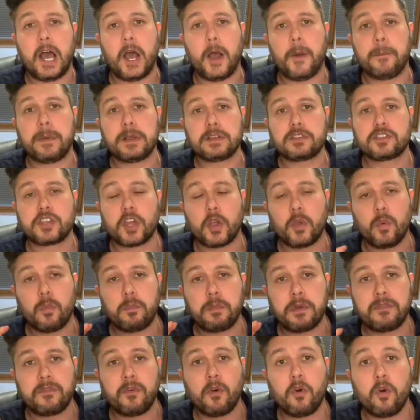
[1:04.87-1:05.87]
So
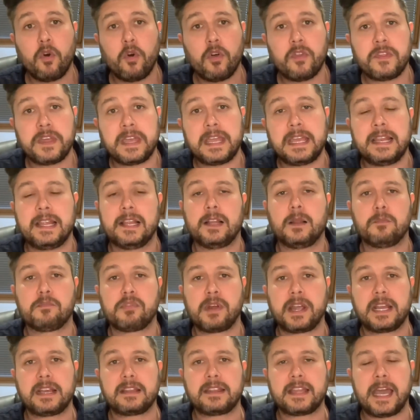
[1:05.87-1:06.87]
before the little
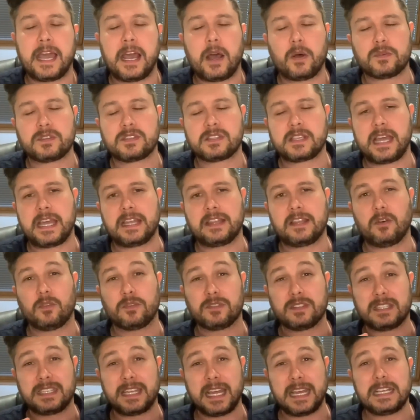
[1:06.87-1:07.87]
break there, I was saying that on
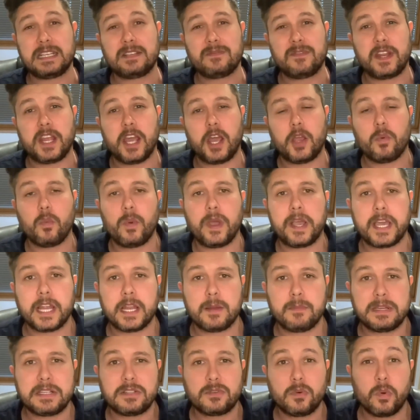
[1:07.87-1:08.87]
today's video, we're going
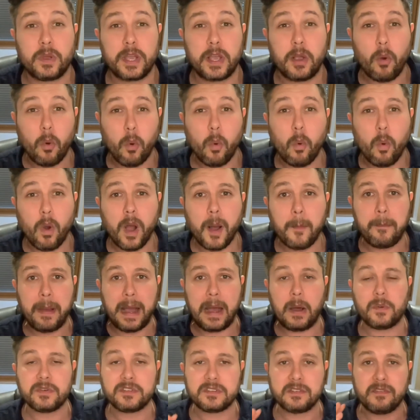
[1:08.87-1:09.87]
to be talking all
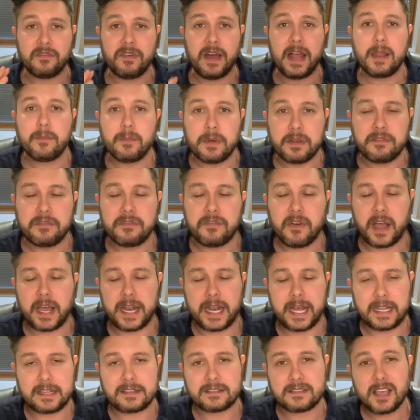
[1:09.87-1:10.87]
about development
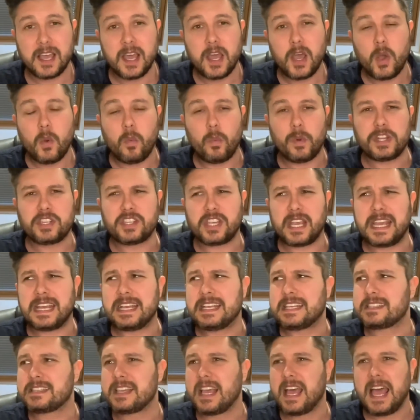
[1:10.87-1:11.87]
finance, which
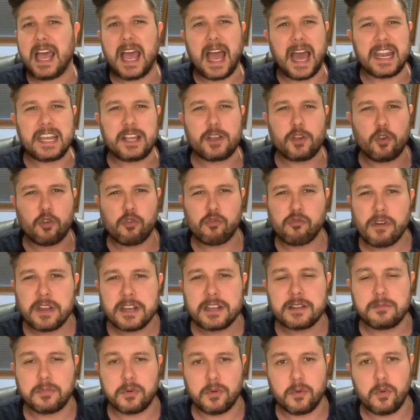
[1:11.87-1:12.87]
is an
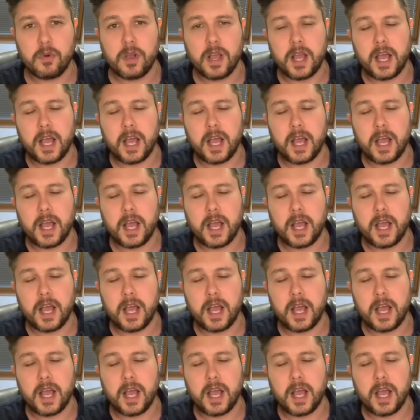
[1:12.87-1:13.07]
incredible